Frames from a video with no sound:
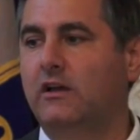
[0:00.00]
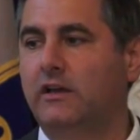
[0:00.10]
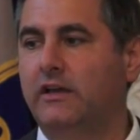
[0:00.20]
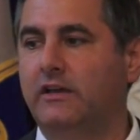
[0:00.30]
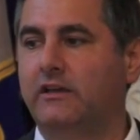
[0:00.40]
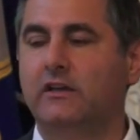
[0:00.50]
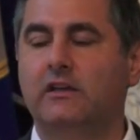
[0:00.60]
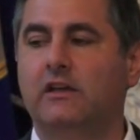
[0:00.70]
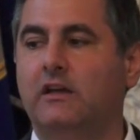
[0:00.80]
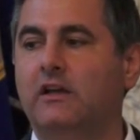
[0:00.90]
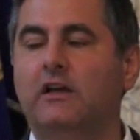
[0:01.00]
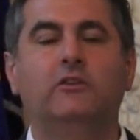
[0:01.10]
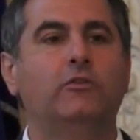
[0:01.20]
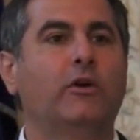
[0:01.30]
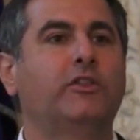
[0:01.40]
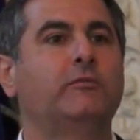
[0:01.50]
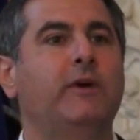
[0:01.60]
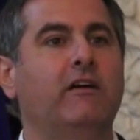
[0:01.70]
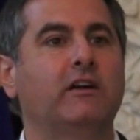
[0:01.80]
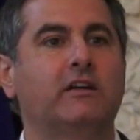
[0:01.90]
Okay. North
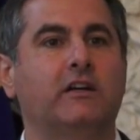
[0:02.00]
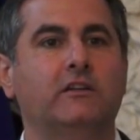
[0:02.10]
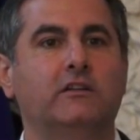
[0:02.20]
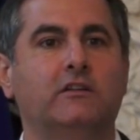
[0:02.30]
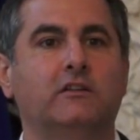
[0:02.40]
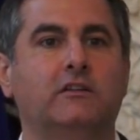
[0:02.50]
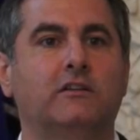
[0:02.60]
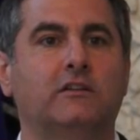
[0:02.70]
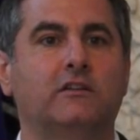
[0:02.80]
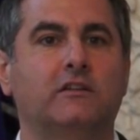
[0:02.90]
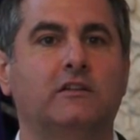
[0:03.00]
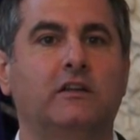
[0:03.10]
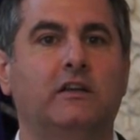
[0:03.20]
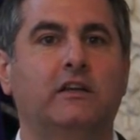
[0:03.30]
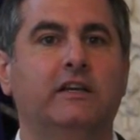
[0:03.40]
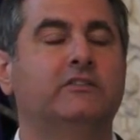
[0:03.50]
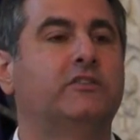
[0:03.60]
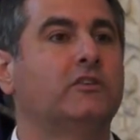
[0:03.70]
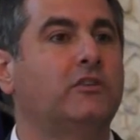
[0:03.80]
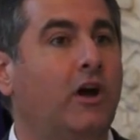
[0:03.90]
America is
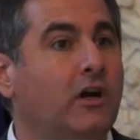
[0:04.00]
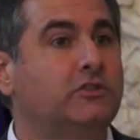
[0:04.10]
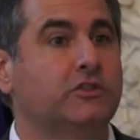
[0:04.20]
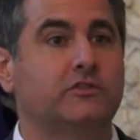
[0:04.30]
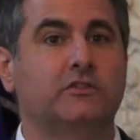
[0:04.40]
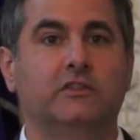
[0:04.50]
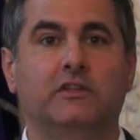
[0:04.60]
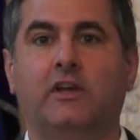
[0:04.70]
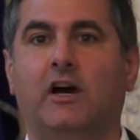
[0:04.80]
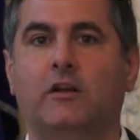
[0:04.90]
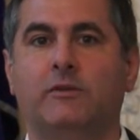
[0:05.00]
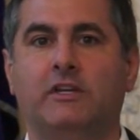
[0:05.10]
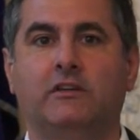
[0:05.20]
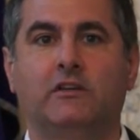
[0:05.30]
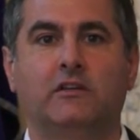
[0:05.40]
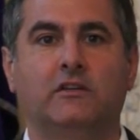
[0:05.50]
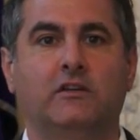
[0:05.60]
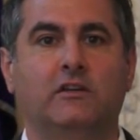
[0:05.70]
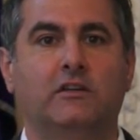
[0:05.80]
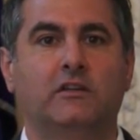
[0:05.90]
the largest economy
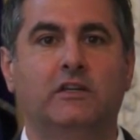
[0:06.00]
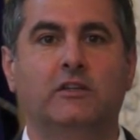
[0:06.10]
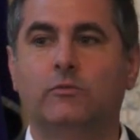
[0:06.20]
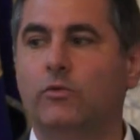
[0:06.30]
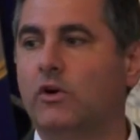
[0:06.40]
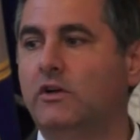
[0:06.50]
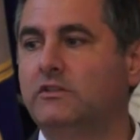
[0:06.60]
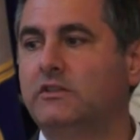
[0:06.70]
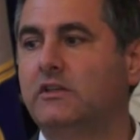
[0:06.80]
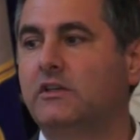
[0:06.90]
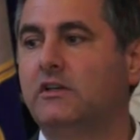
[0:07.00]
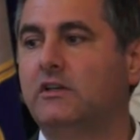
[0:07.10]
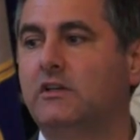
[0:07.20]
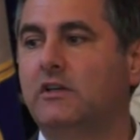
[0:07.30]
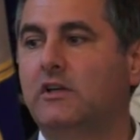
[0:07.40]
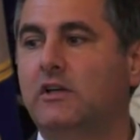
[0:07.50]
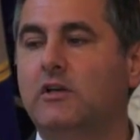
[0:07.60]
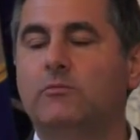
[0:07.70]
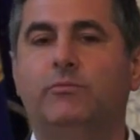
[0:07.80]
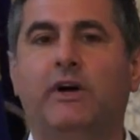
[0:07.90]
in the world,
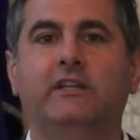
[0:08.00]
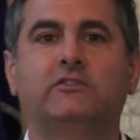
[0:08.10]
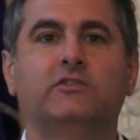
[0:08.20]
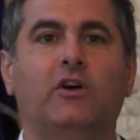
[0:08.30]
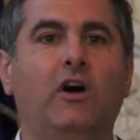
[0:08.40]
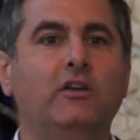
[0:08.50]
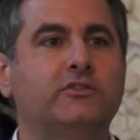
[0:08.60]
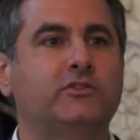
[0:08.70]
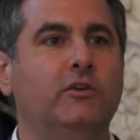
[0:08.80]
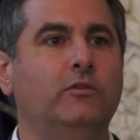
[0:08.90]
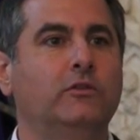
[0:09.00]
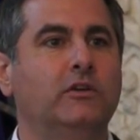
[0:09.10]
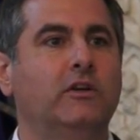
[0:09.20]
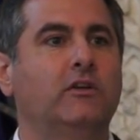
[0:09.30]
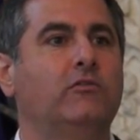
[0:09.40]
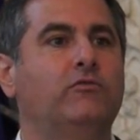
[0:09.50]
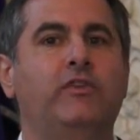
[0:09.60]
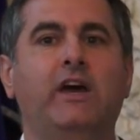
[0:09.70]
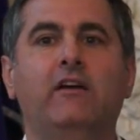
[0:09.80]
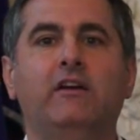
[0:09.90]
but it's also
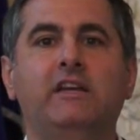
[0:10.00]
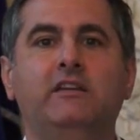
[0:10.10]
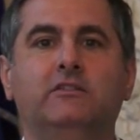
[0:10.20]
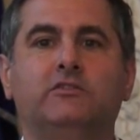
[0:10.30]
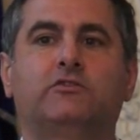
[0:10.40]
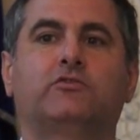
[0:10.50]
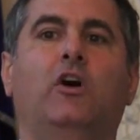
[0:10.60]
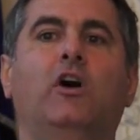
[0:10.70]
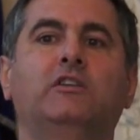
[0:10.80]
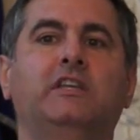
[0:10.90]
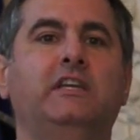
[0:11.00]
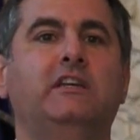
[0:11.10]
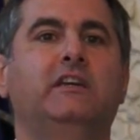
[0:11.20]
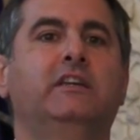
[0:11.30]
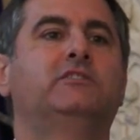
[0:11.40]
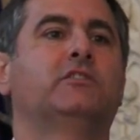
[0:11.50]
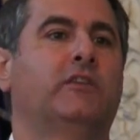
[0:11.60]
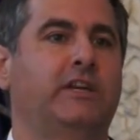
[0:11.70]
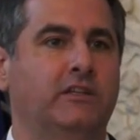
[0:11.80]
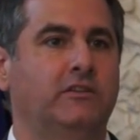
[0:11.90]
very strongly
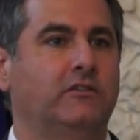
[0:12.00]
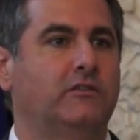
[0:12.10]
integrated.